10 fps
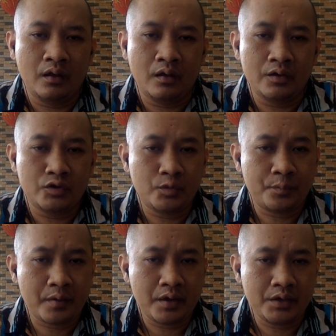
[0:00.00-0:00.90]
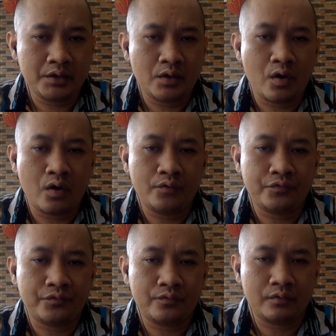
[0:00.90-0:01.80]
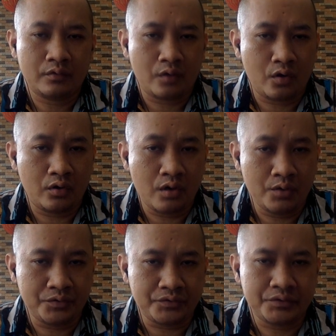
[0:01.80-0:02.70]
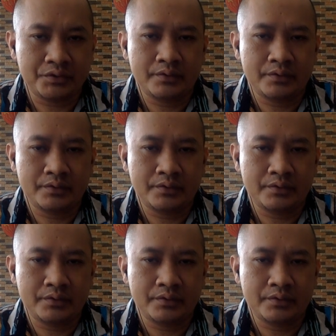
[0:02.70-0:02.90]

to pay off all loans.